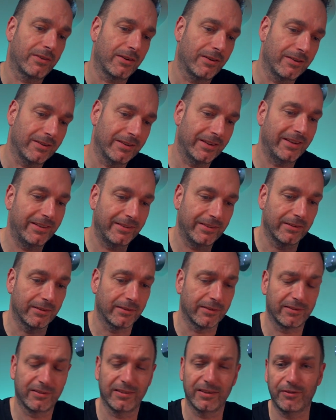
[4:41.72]
got
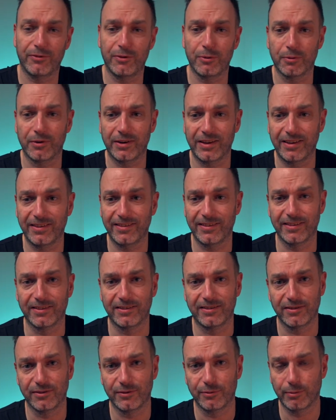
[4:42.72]
easiness if you want
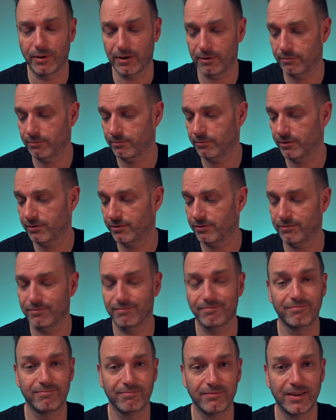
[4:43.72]
easiness as well, which
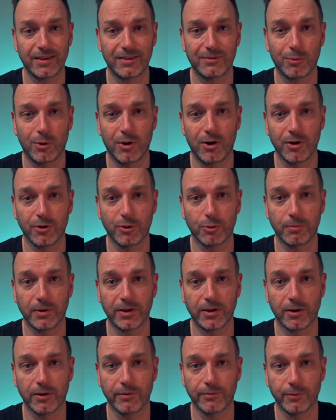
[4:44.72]
is what I normally
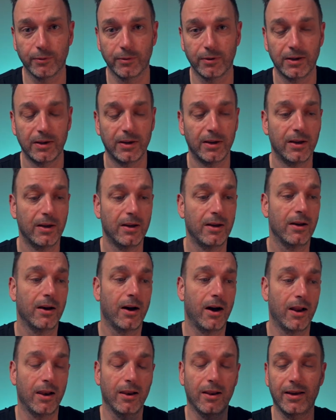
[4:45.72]
go for.
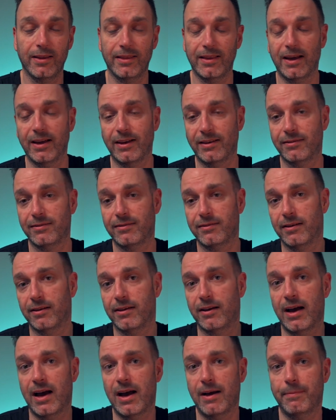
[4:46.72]
I like that
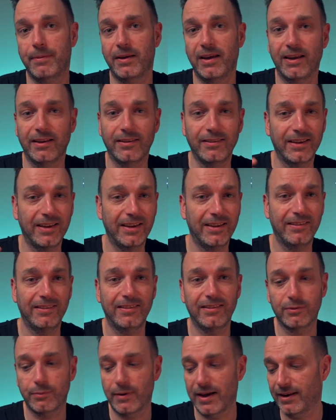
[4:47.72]
Insta app, it's
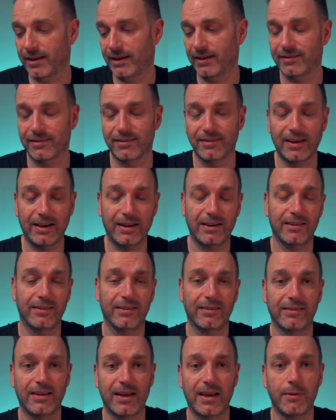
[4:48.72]
easy to edit, it's exactly
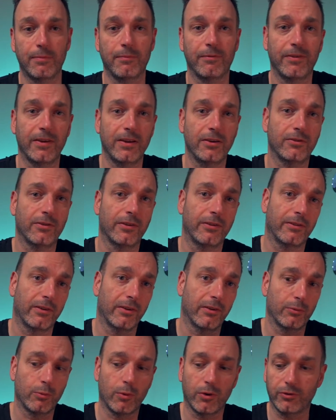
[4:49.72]
the same features
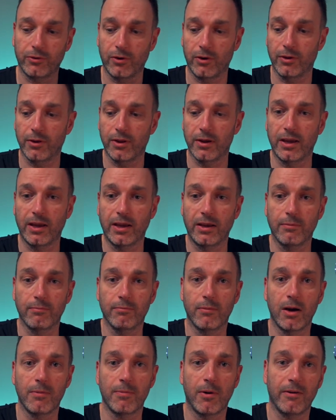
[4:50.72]
as what's on the
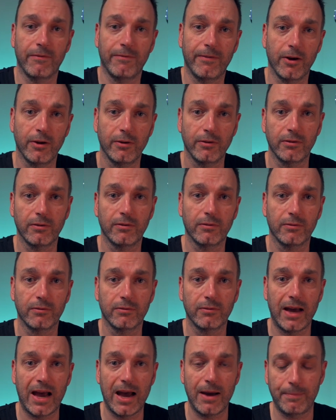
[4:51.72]
mobile phone
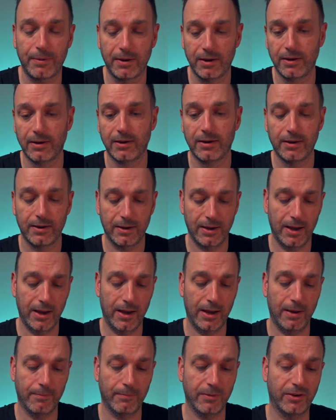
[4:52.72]
app.
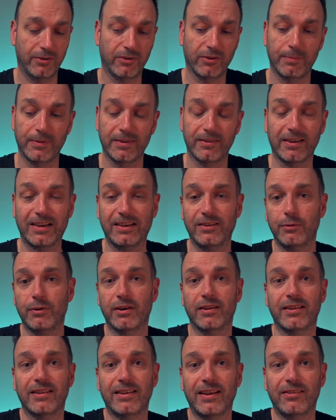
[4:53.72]
Um, it just means I can do it
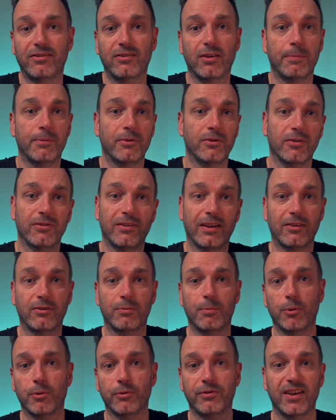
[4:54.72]
on the desktop and just
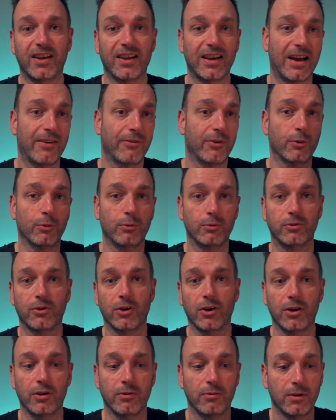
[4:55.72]
export it and have it all
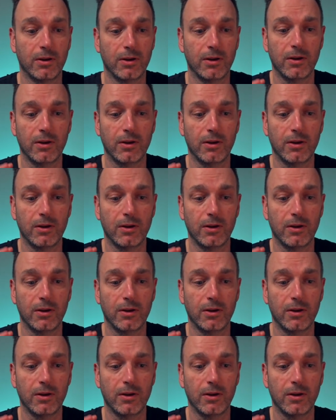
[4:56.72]
done.